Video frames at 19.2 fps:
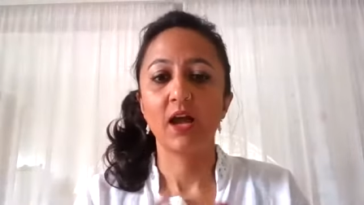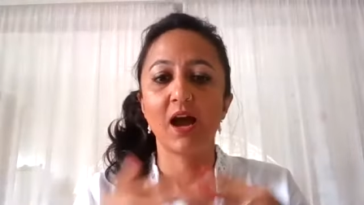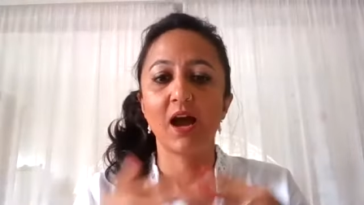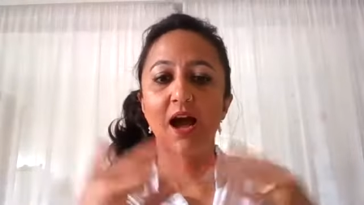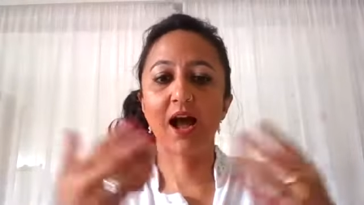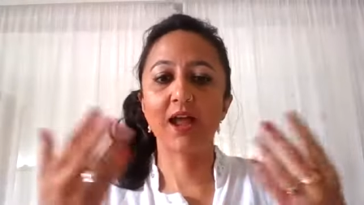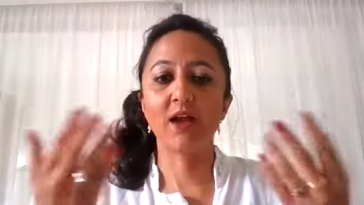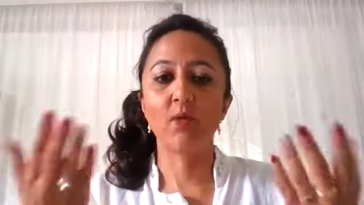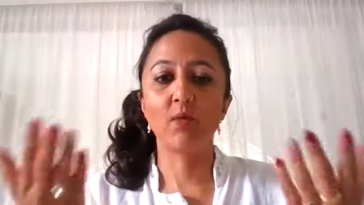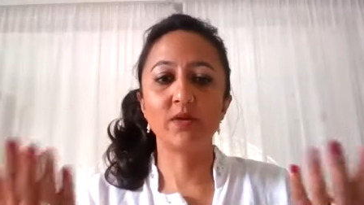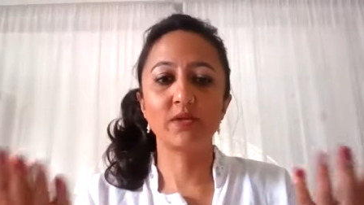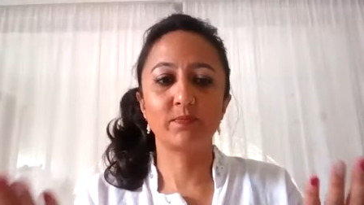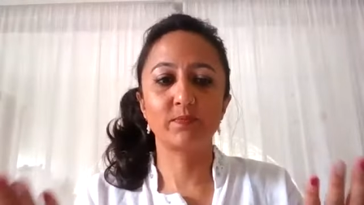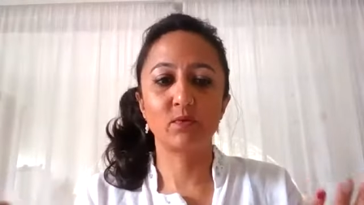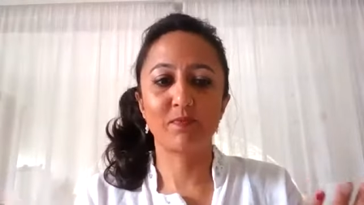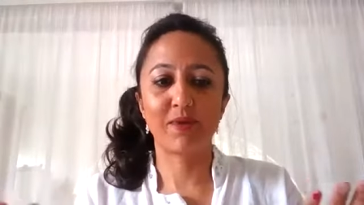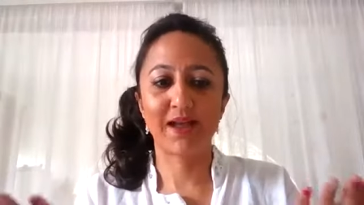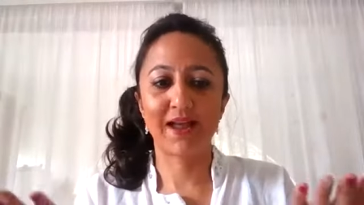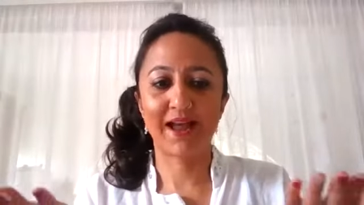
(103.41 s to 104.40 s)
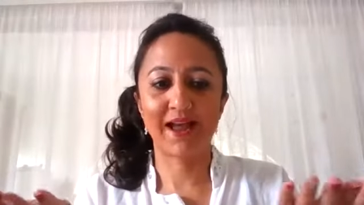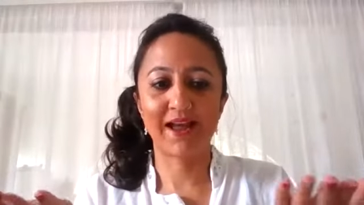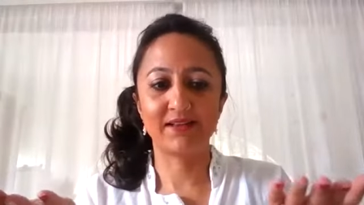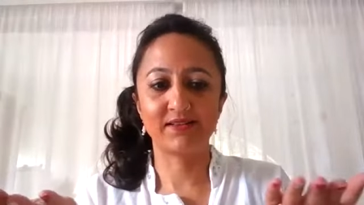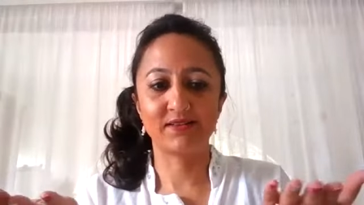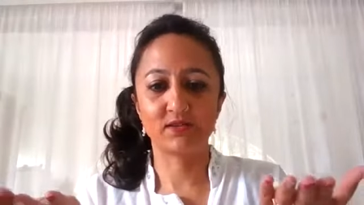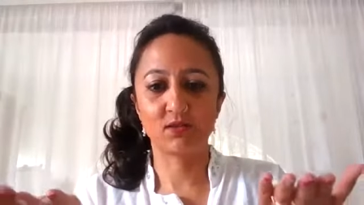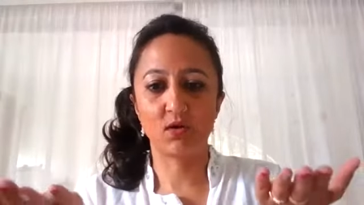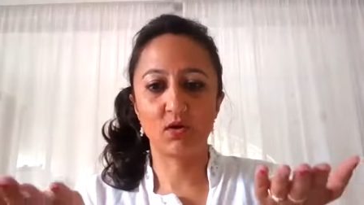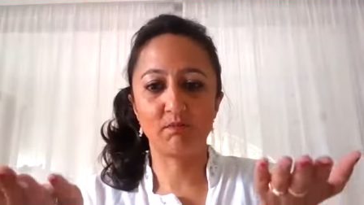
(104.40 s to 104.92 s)
I always put my
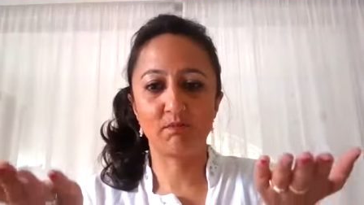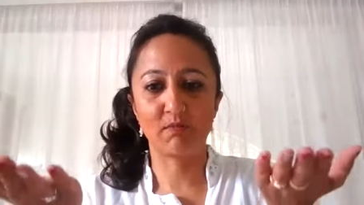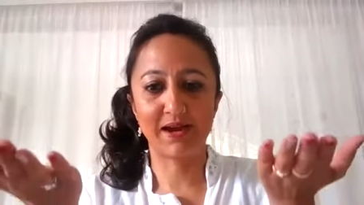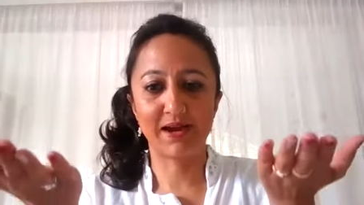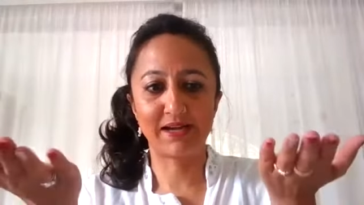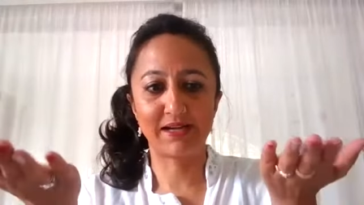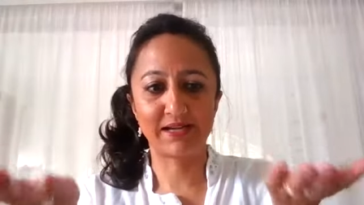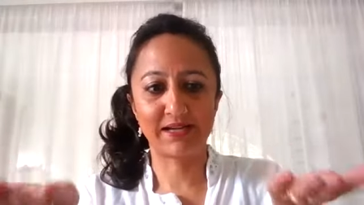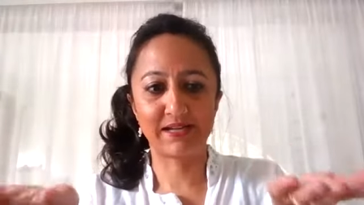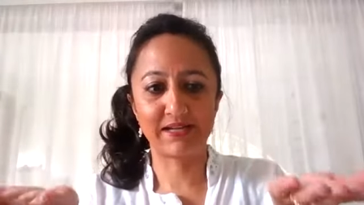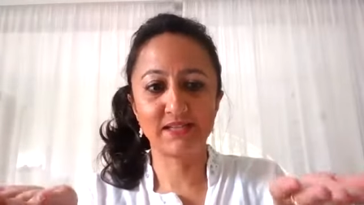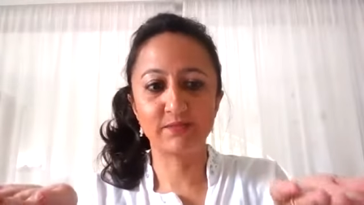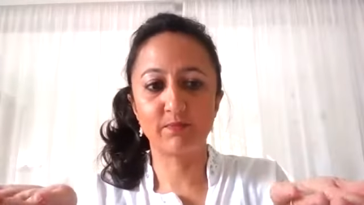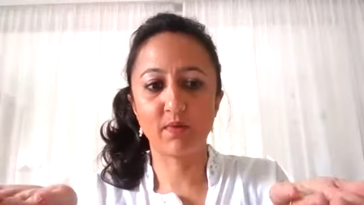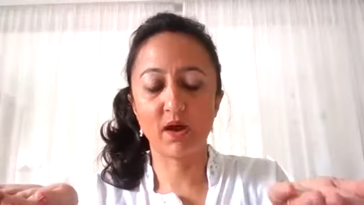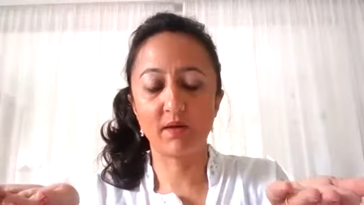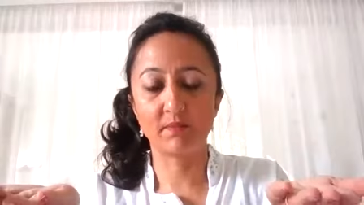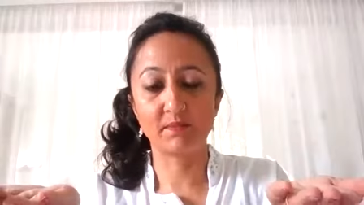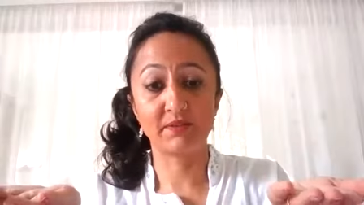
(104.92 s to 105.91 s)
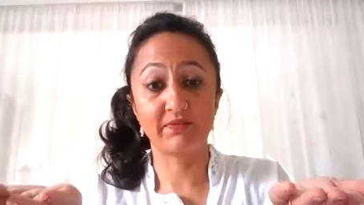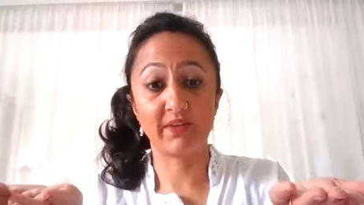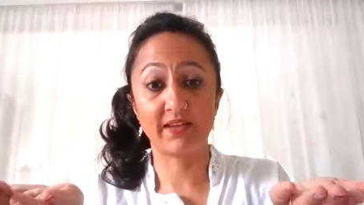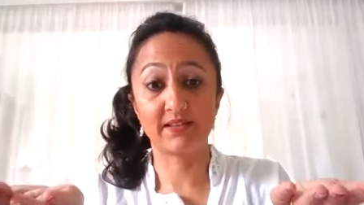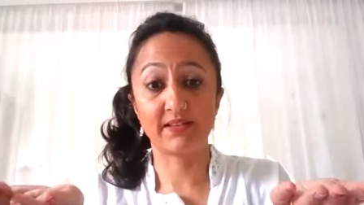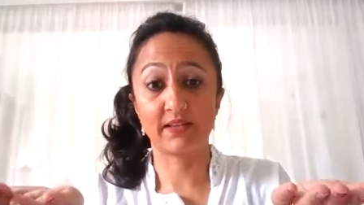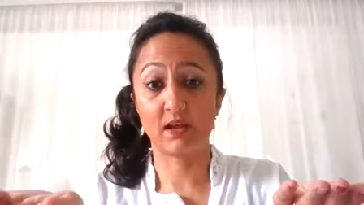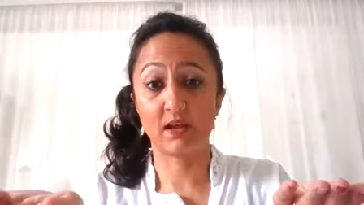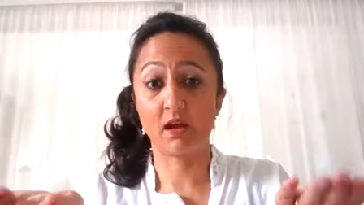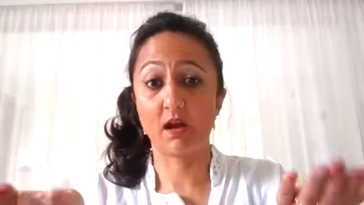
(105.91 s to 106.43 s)
hands on my knees, palms
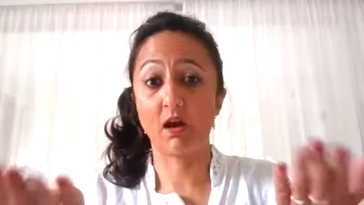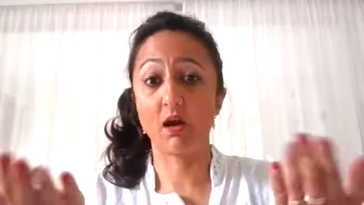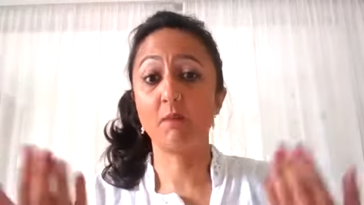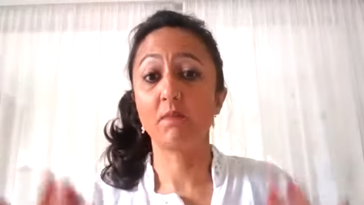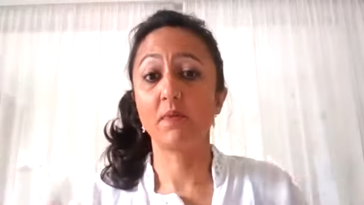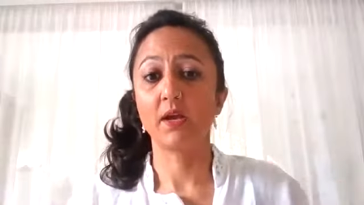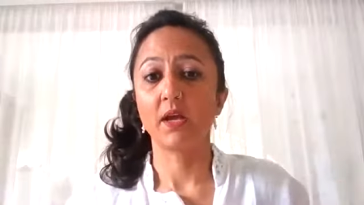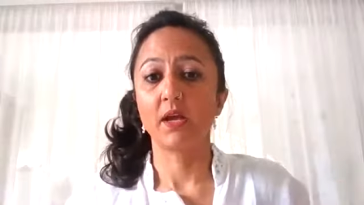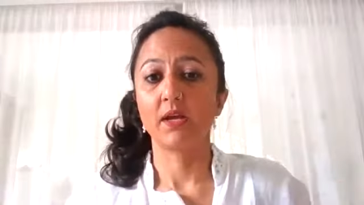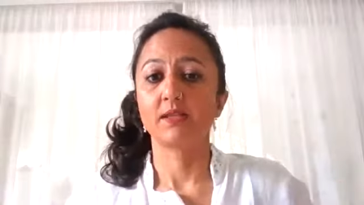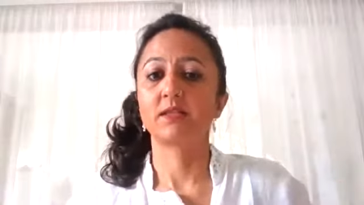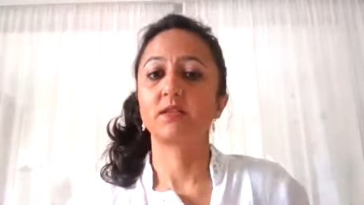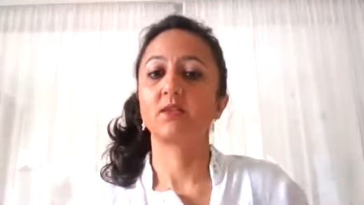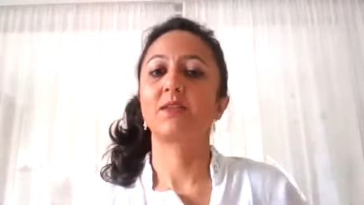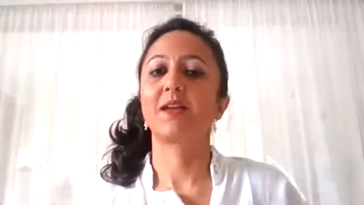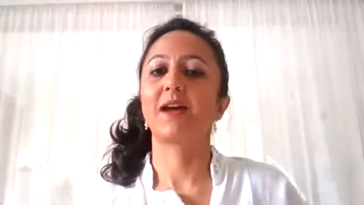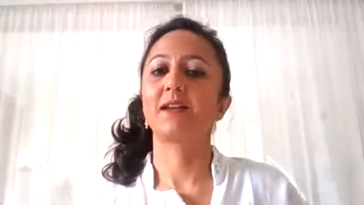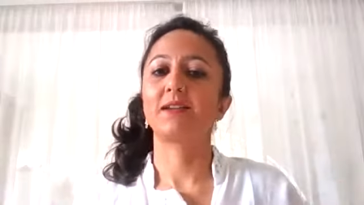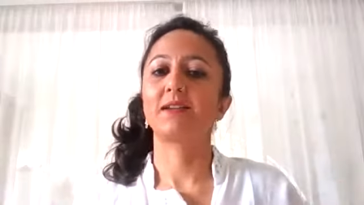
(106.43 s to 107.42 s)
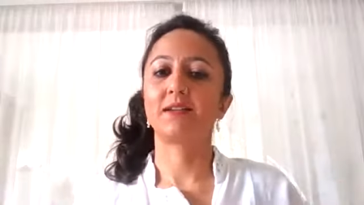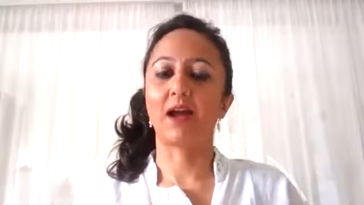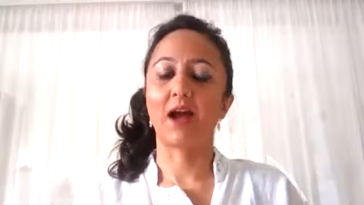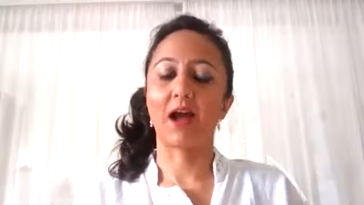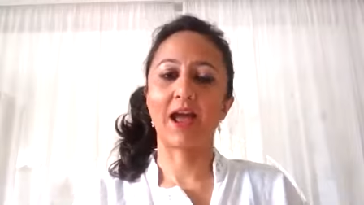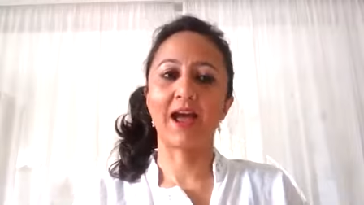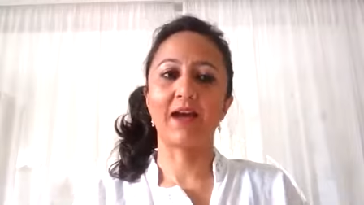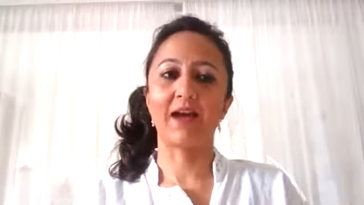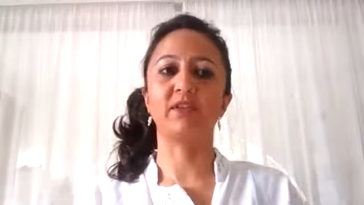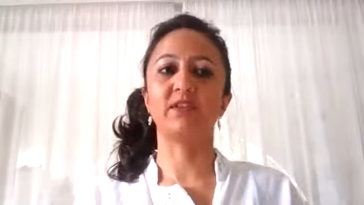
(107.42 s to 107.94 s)
facing up, so that I
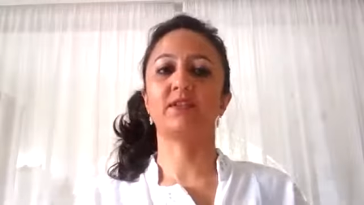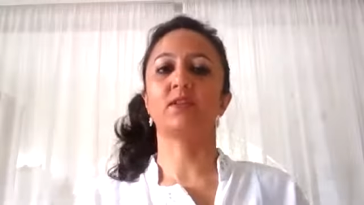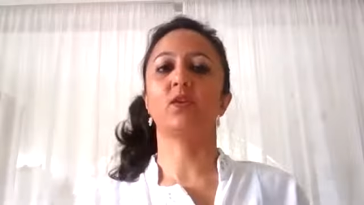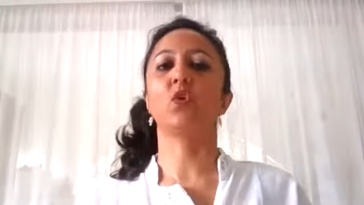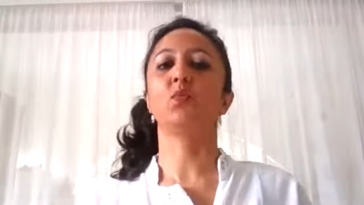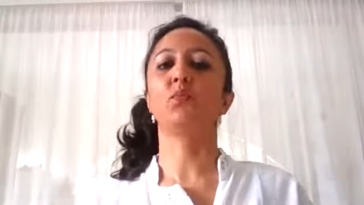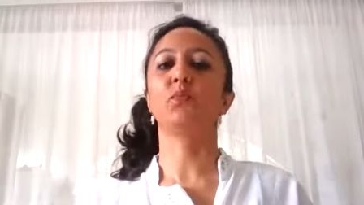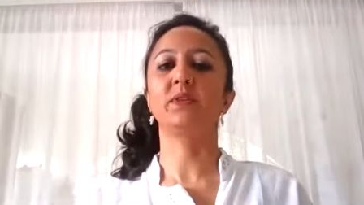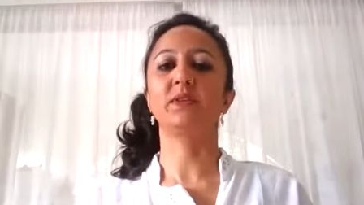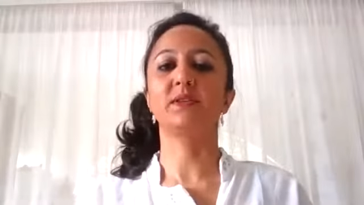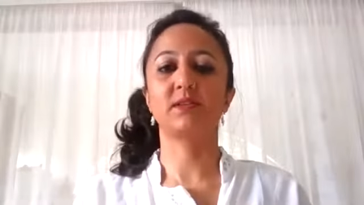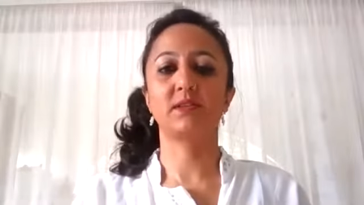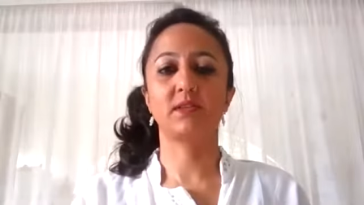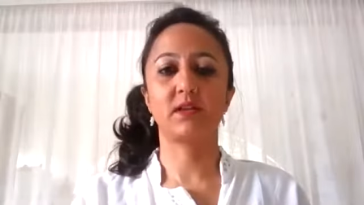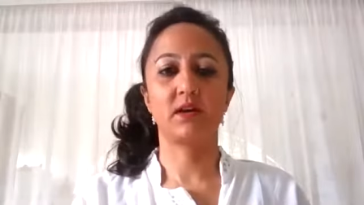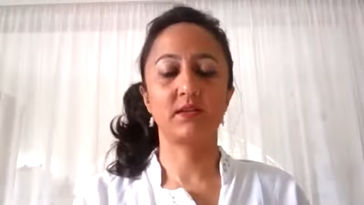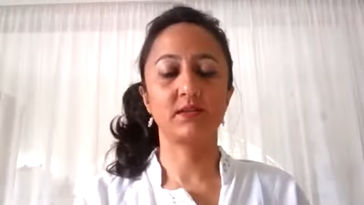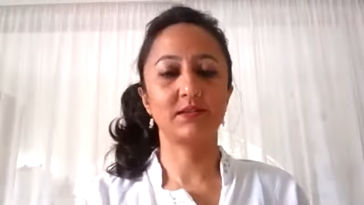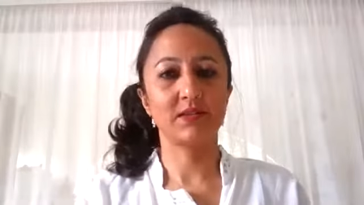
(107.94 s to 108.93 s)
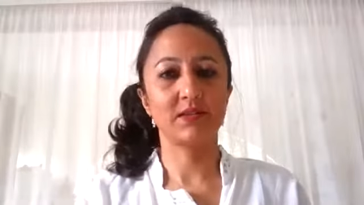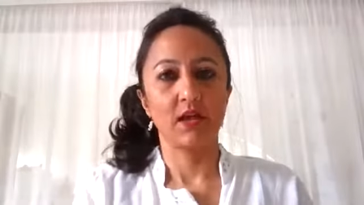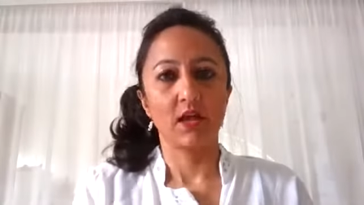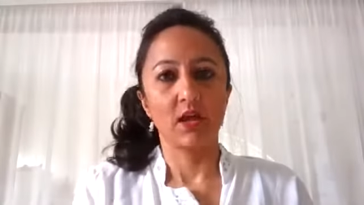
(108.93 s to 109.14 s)
have this open stance.